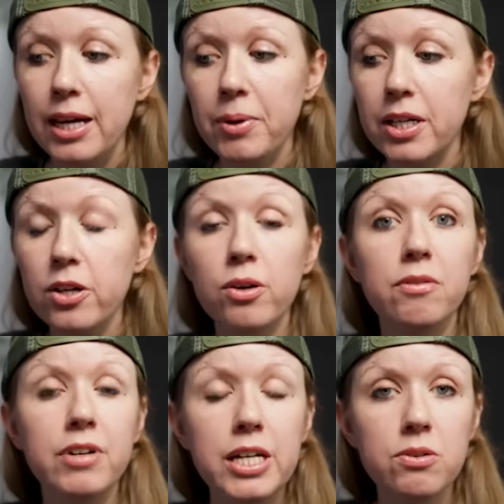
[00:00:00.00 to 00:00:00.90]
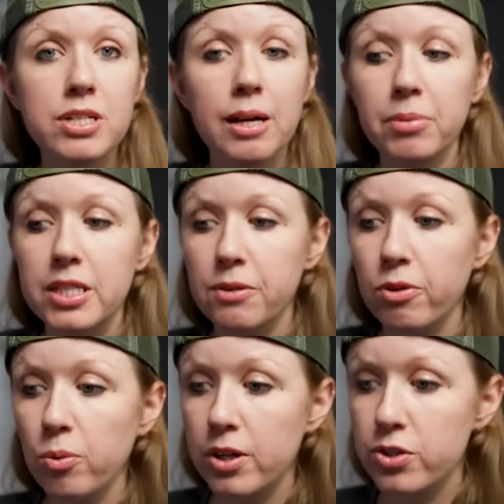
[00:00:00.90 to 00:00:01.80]
And we can go to video templates
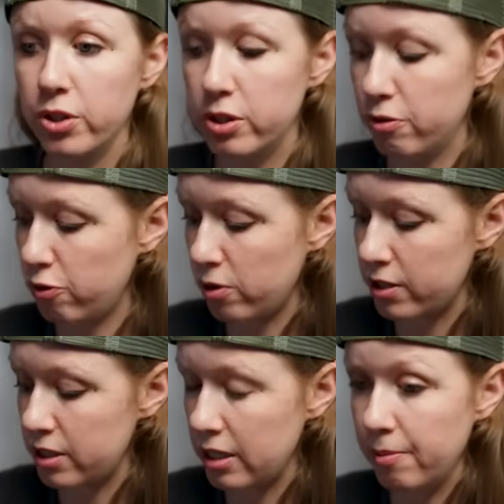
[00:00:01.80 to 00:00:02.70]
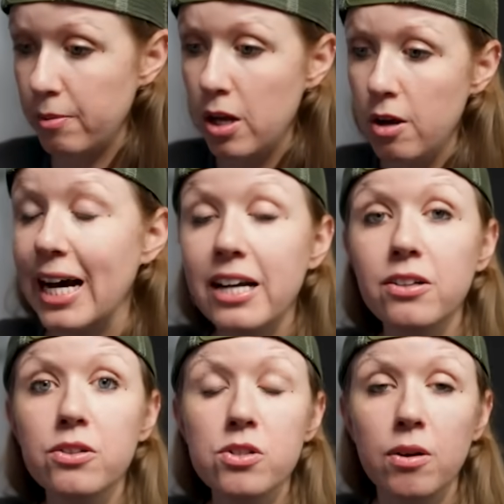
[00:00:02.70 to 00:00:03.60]
if we want to search for some
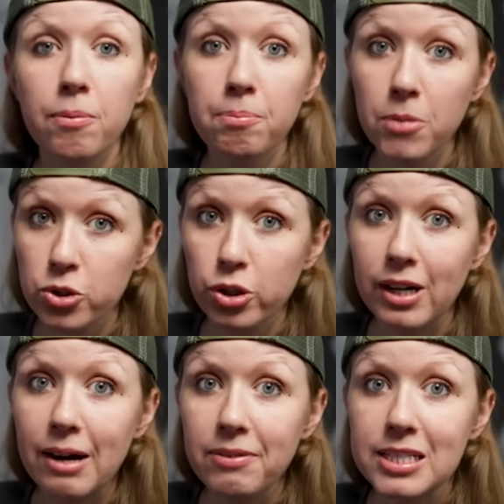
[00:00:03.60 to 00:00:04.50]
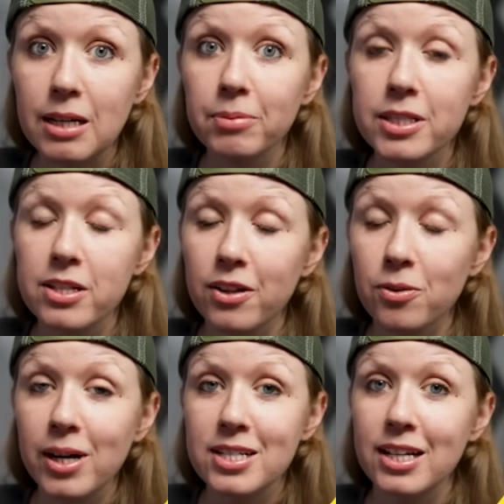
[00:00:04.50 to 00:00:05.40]
titles, motion graphics templates,
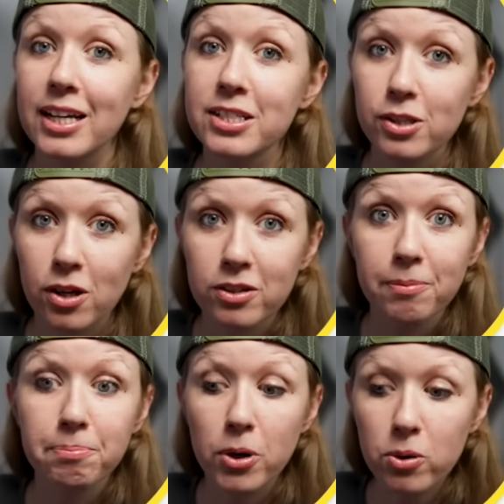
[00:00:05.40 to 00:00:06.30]
otherwise I like to call them